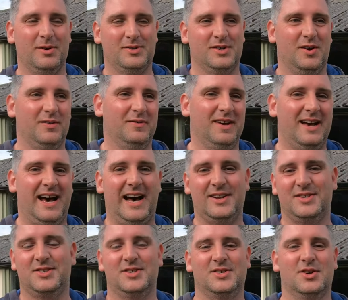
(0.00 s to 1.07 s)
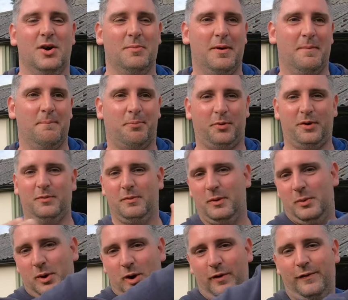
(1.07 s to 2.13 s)
put us on, harnessed us up, and
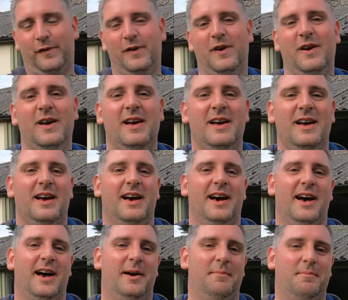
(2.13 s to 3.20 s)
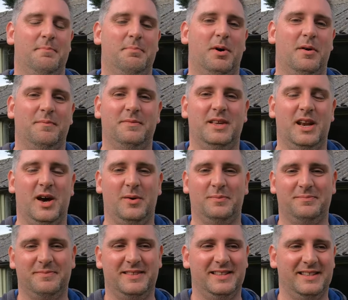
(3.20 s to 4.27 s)
we were off. Um, but you
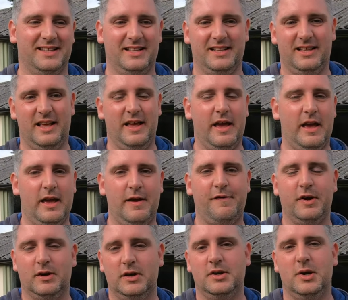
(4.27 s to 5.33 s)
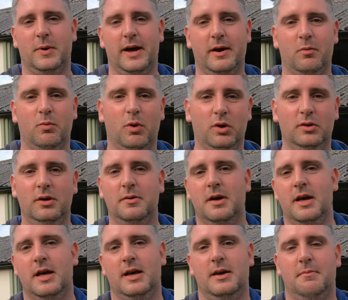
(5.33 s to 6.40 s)
know, if you're going to do it, one,
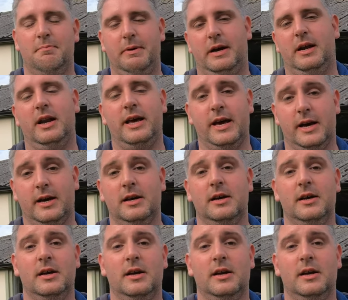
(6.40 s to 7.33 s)
be clear.